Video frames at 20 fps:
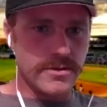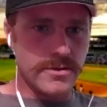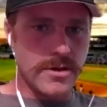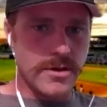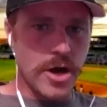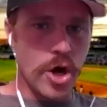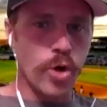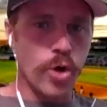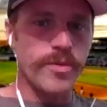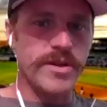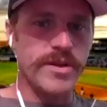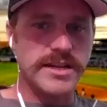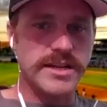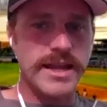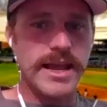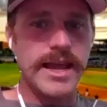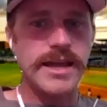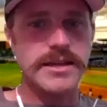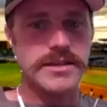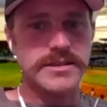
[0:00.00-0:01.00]
opening
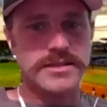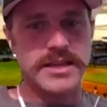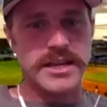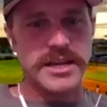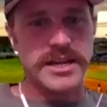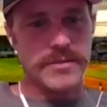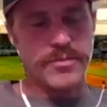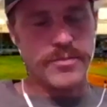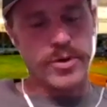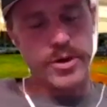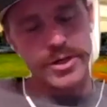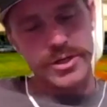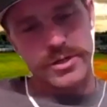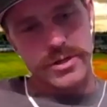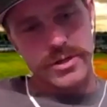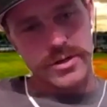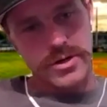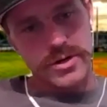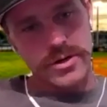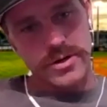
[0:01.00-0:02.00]
day is getting pushed
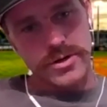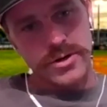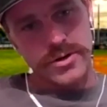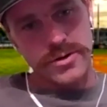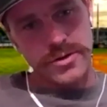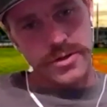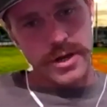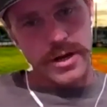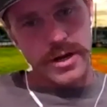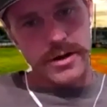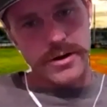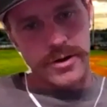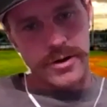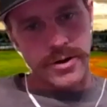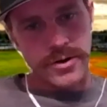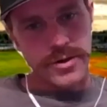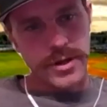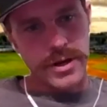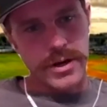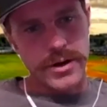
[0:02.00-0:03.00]
earlier and
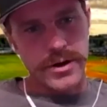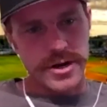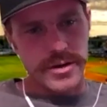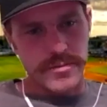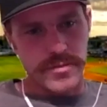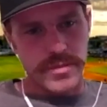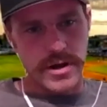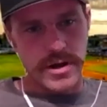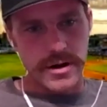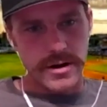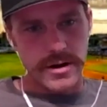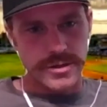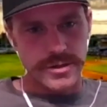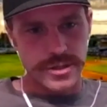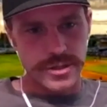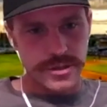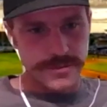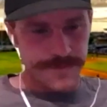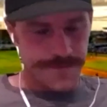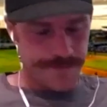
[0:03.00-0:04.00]
earlier into
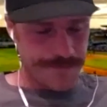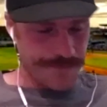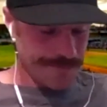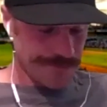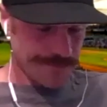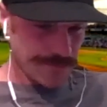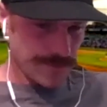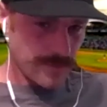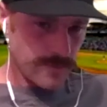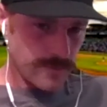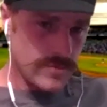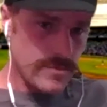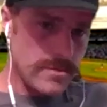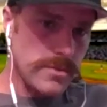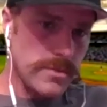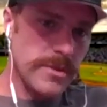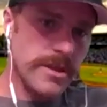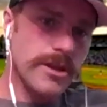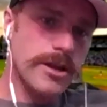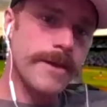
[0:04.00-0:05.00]
March.
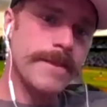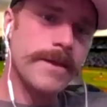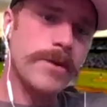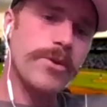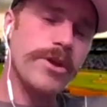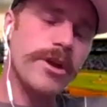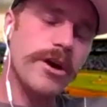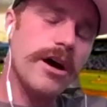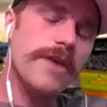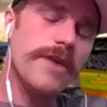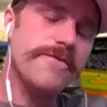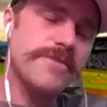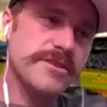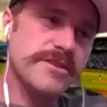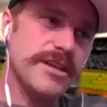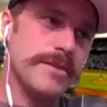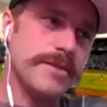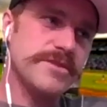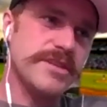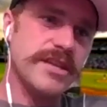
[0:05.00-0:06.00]
And then we
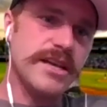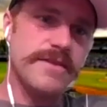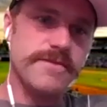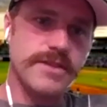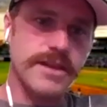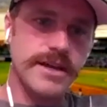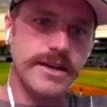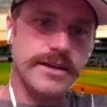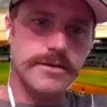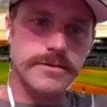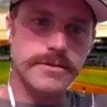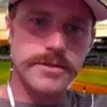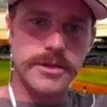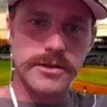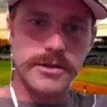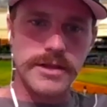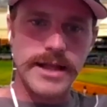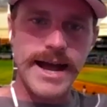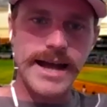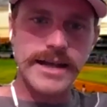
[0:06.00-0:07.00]
oftentimes have like the
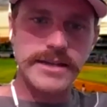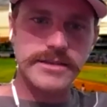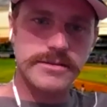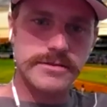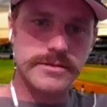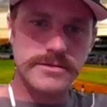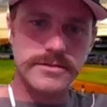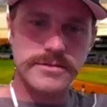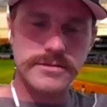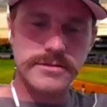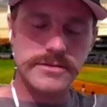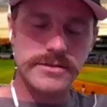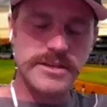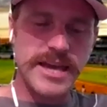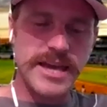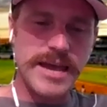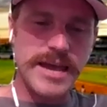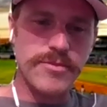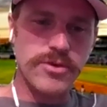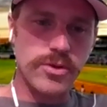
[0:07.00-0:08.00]
last
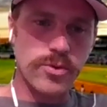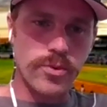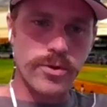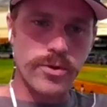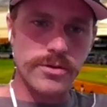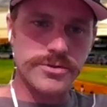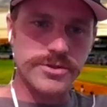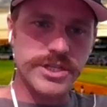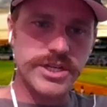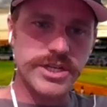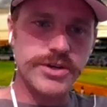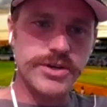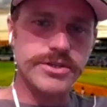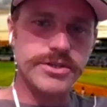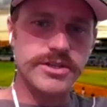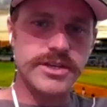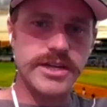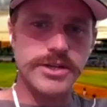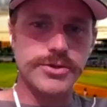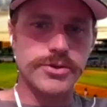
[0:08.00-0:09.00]
game of the World Series
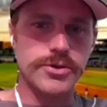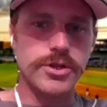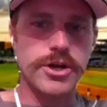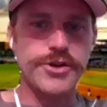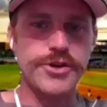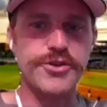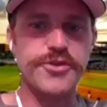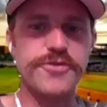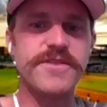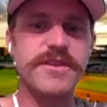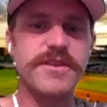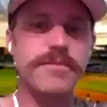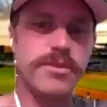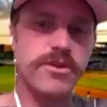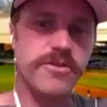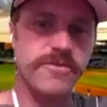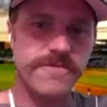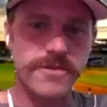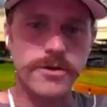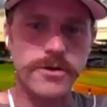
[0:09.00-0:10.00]
scheduled on November
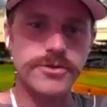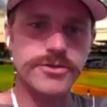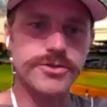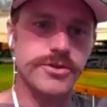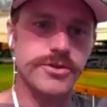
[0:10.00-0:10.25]
1st or